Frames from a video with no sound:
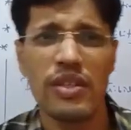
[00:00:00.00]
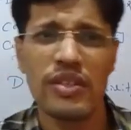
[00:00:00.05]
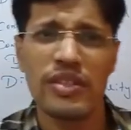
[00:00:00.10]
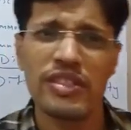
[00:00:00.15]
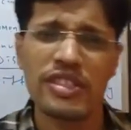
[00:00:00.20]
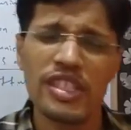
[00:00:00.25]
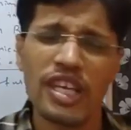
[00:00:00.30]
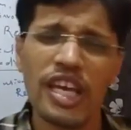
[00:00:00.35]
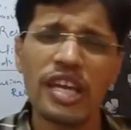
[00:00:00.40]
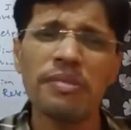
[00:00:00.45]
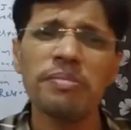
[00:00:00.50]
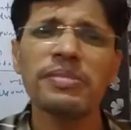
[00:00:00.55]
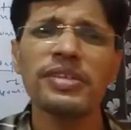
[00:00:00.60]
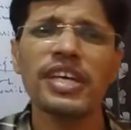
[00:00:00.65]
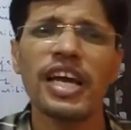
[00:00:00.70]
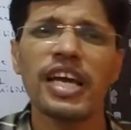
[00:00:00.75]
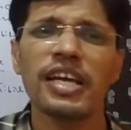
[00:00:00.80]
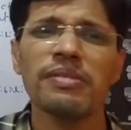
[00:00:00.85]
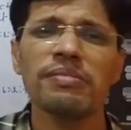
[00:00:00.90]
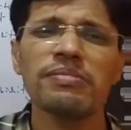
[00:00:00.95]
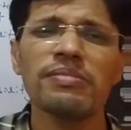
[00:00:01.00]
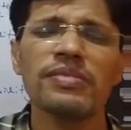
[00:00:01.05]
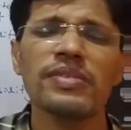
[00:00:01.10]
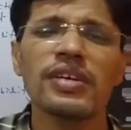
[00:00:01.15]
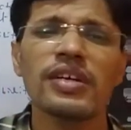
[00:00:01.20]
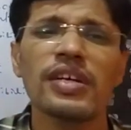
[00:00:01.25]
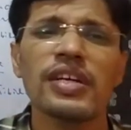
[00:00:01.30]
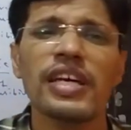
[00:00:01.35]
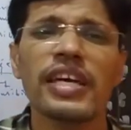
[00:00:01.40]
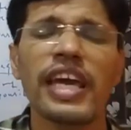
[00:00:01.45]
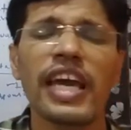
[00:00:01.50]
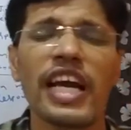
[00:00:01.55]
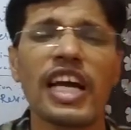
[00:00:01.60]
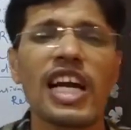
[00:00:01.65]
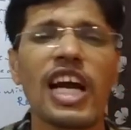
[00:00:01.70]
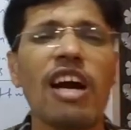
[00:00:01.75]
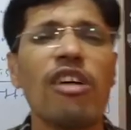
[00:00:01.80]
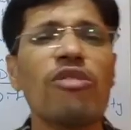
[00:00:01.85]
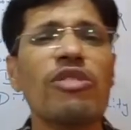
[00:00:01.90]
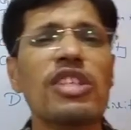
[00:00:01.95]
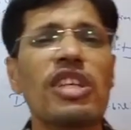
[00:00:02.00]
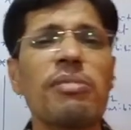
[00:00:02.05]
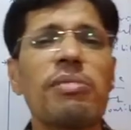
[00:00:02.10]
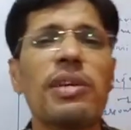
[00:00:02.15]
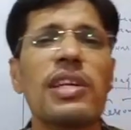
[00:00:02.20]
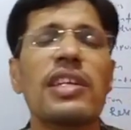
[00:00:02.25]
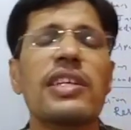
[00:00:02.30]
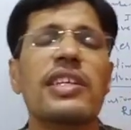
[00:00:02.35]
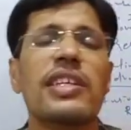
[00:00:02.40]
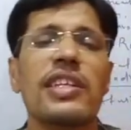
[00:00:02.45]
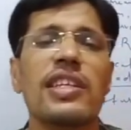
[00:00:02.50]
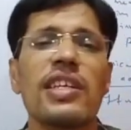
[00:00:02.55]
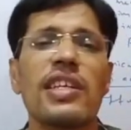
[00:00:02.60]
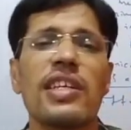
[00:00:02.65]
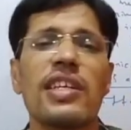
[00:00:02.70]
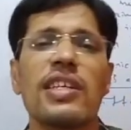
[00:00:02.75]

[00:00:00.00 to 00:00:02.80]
same time accountability